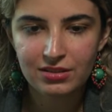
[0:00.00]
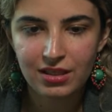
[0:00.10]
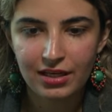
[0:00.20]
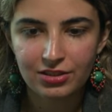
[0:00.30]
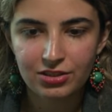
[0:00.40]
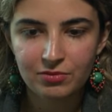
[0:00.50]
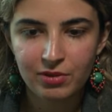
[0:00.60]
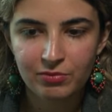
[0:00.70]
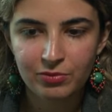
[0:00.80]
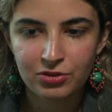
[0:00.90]
I just
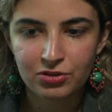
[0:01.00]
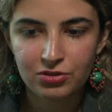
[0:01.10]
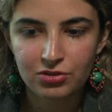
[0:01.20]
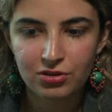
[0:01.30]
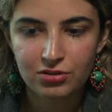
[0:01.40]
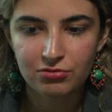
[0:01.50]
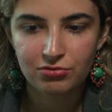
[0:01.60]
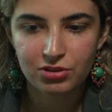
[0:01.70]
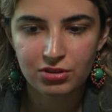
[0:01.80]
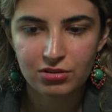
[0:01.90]
my position started to
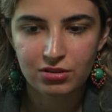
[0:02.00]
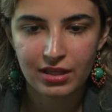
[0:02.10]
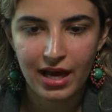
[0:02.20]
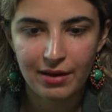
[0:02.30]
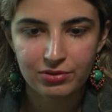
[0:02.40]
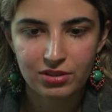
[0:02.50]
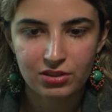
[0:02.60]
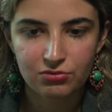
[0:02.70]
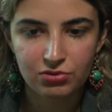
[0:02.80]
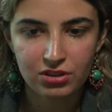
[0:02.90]
really collapse like
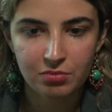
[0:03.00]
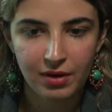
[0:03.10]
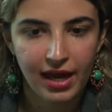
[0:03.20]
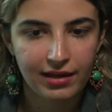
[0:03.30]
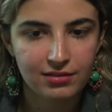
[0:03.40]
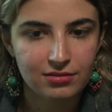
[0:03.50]
really bad